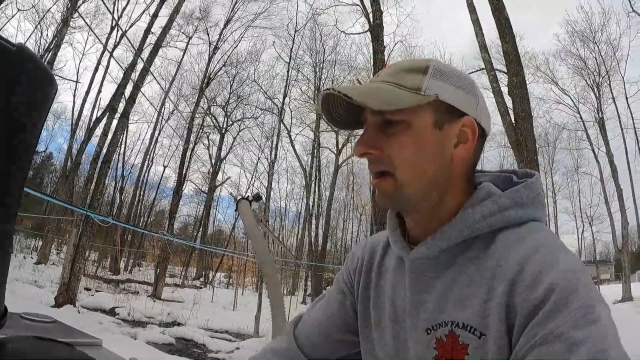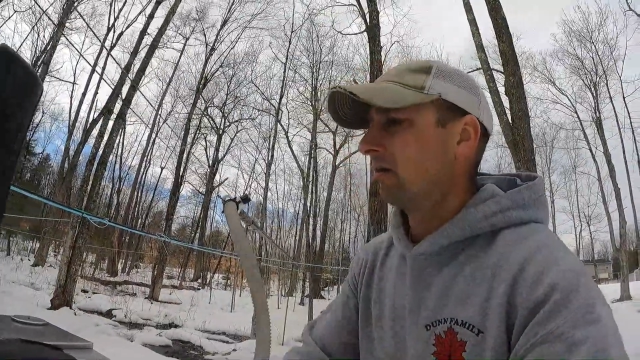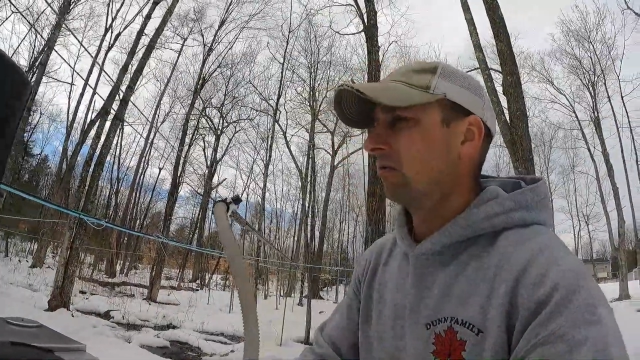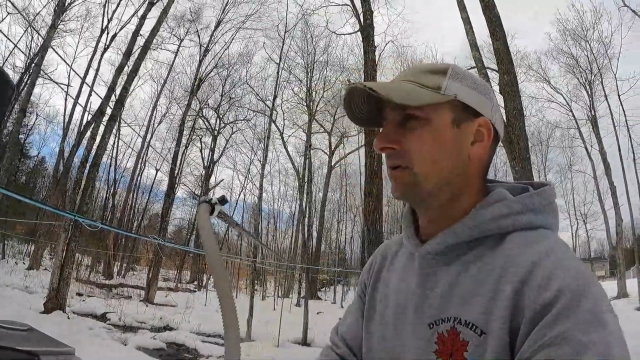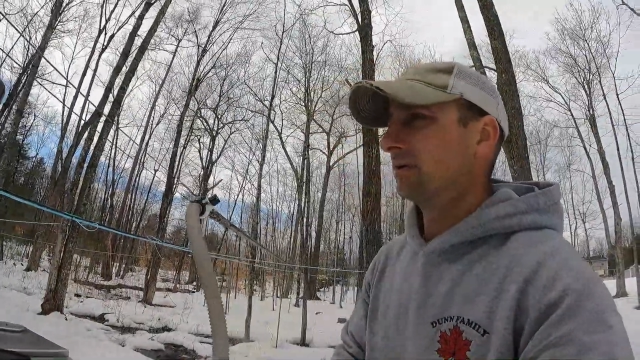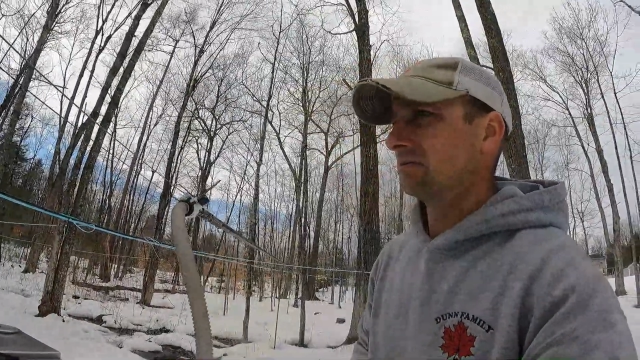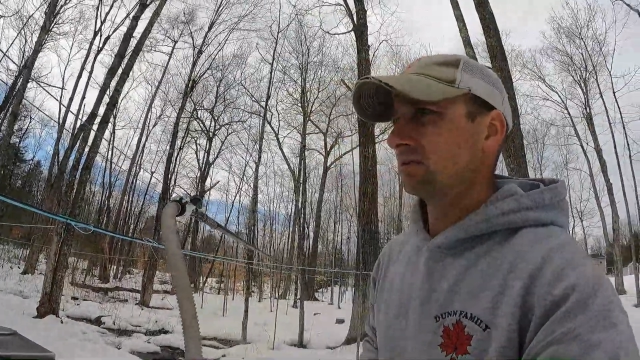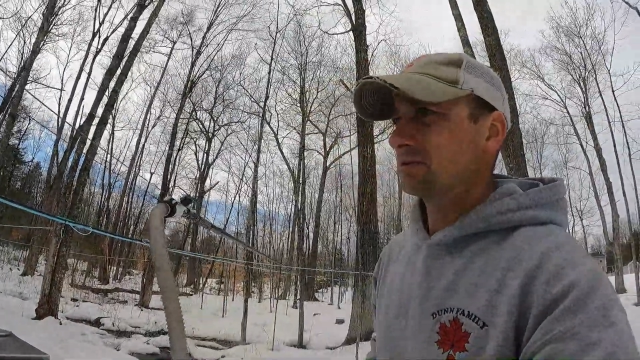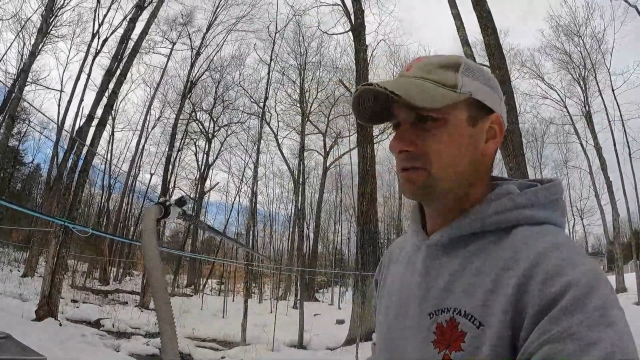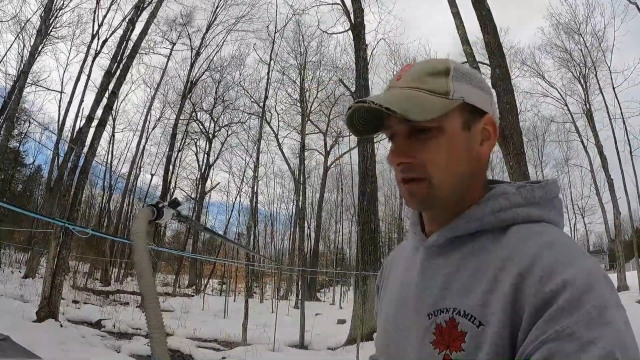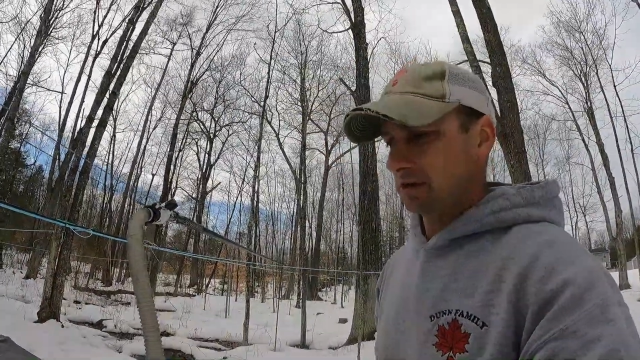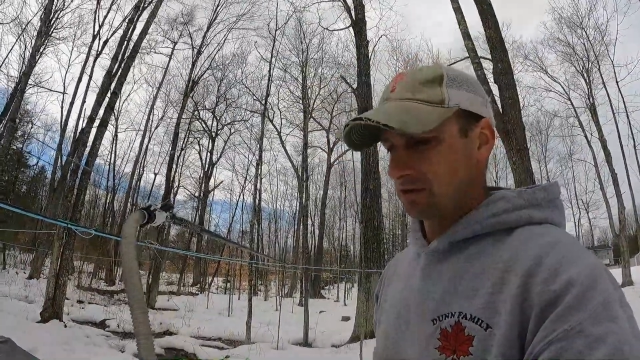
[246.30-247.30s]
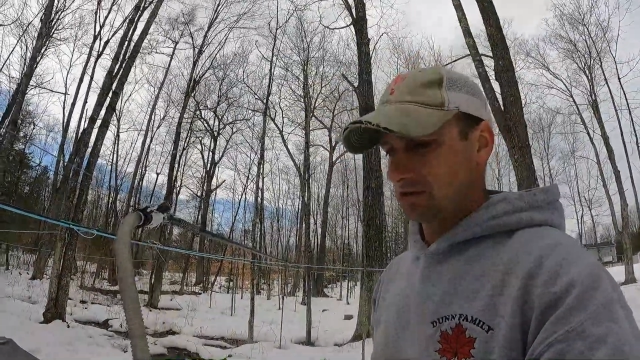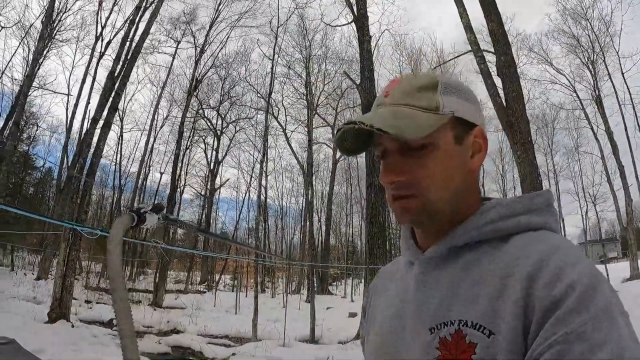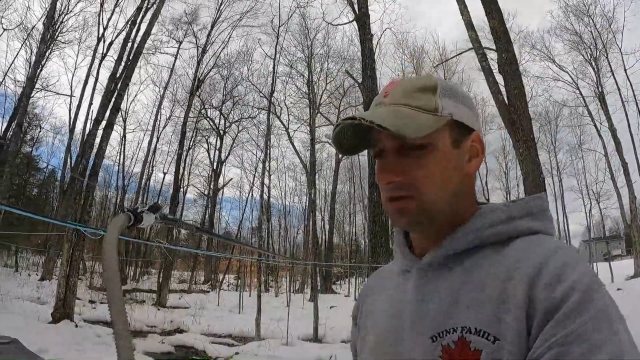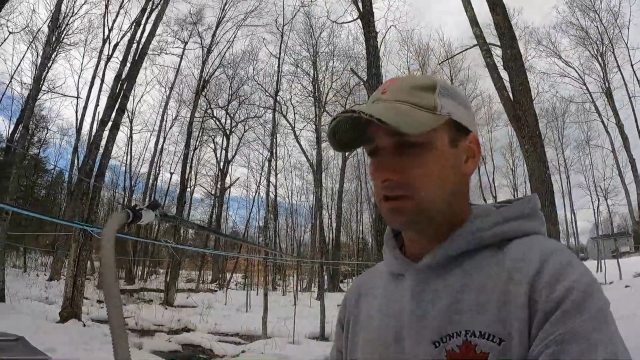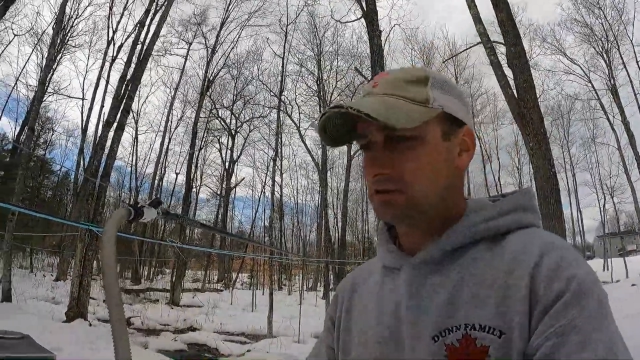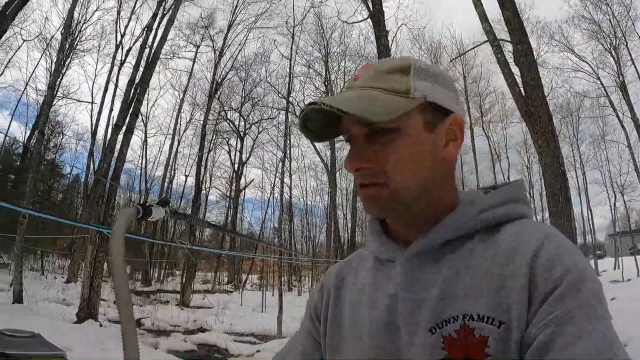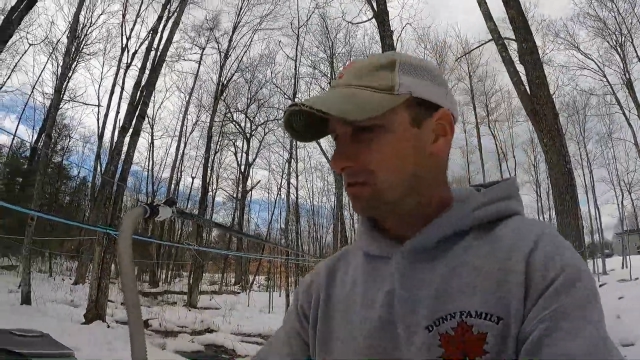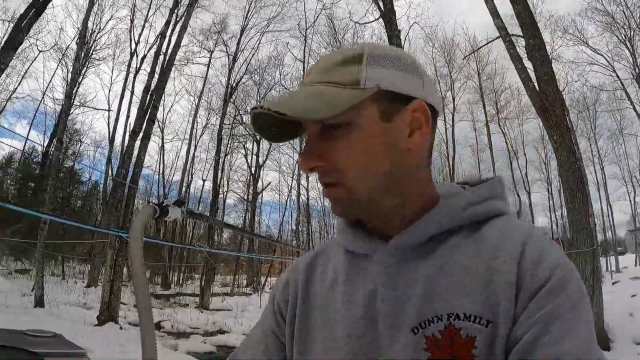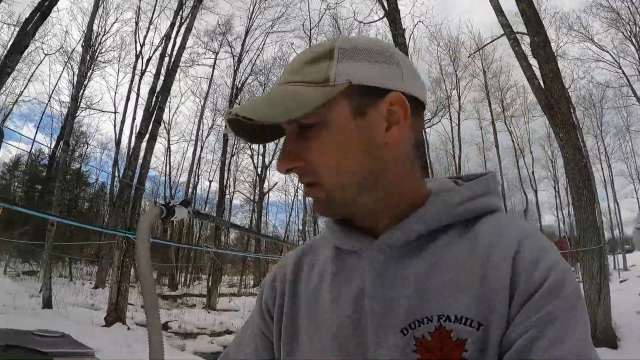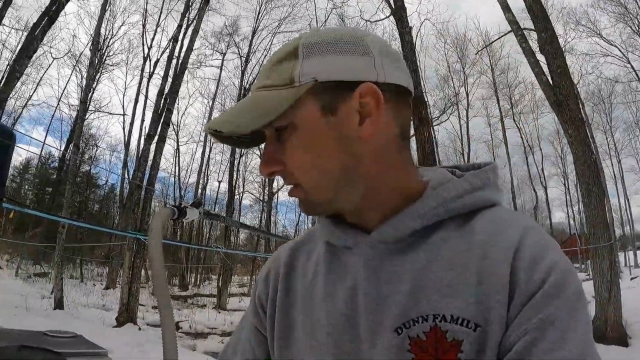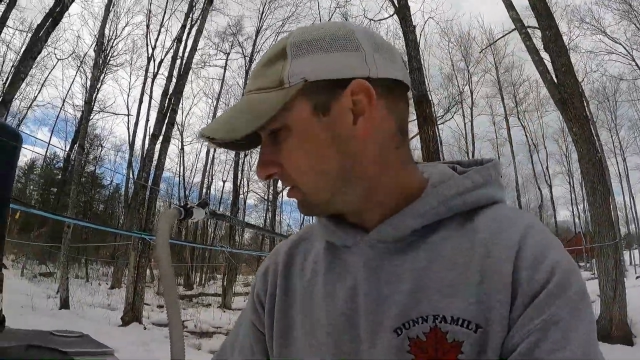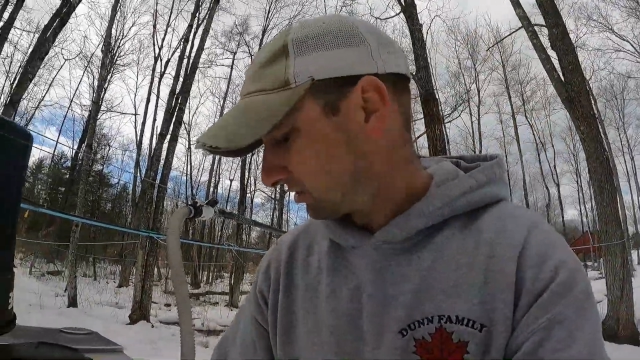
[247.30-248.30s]
out. It looks like it's just
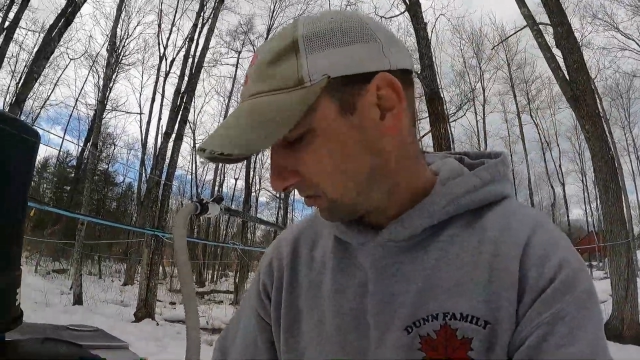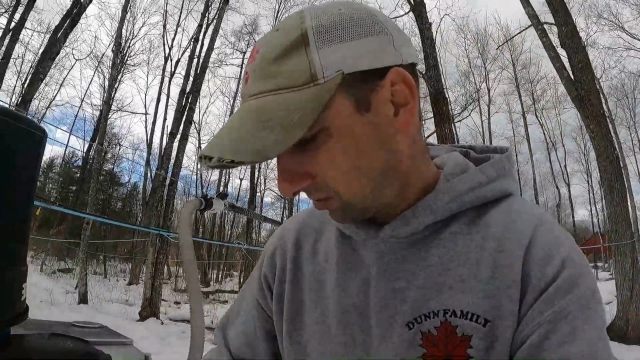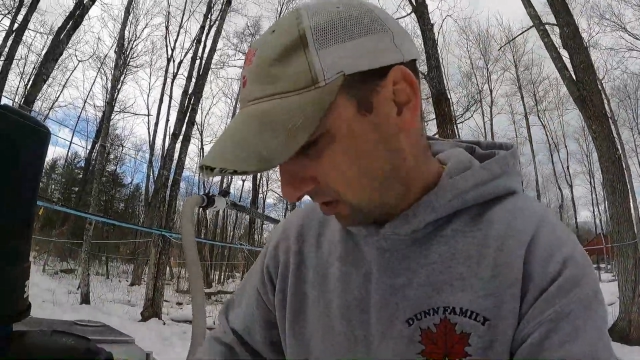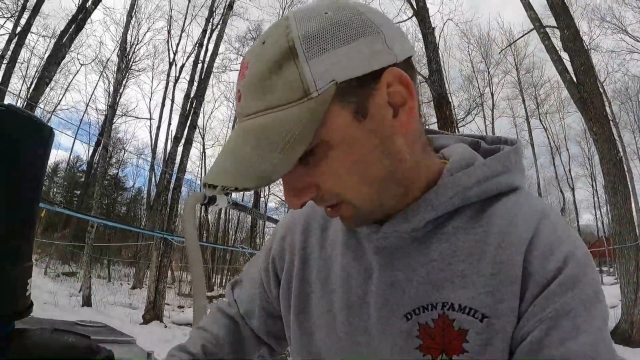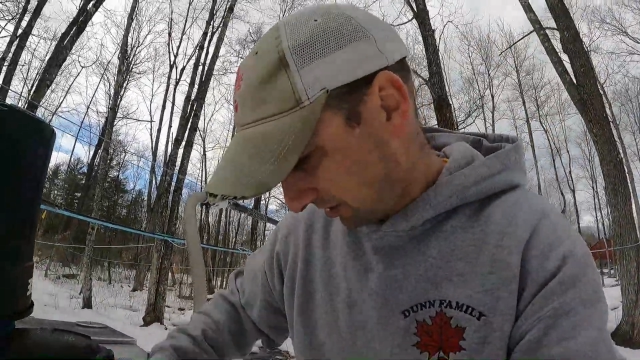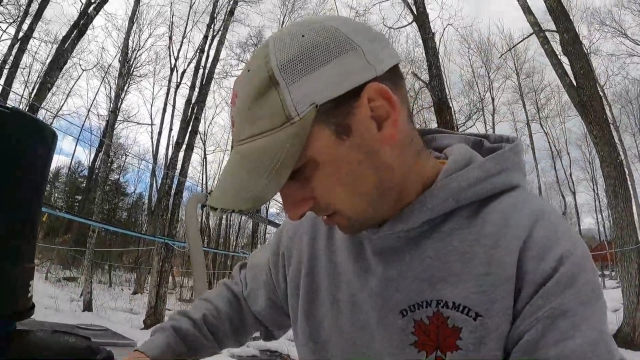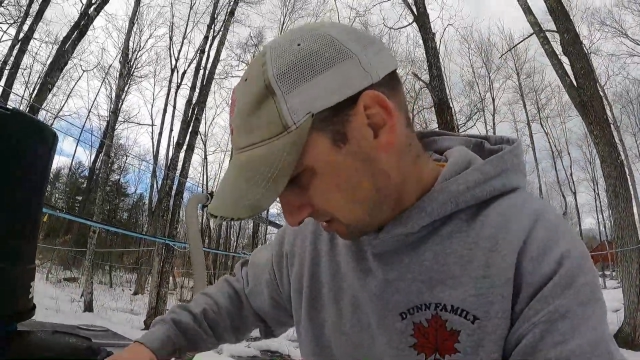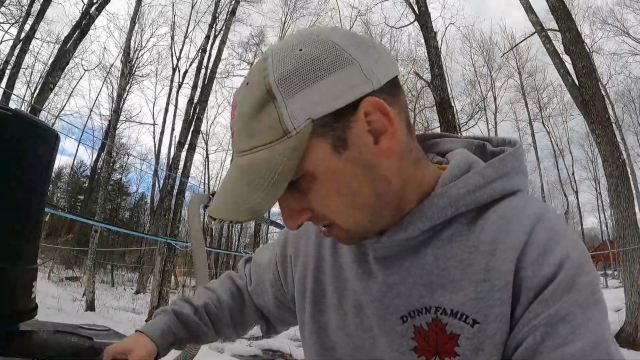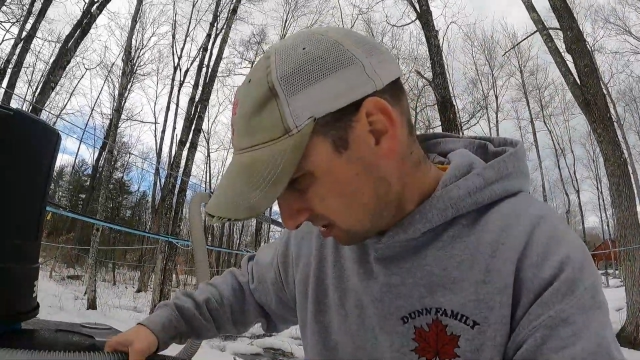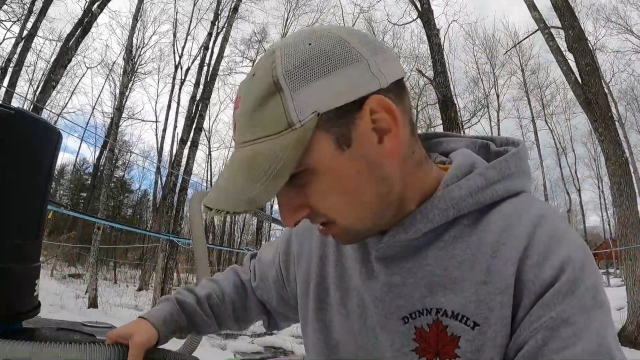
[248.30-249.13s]
starting to run.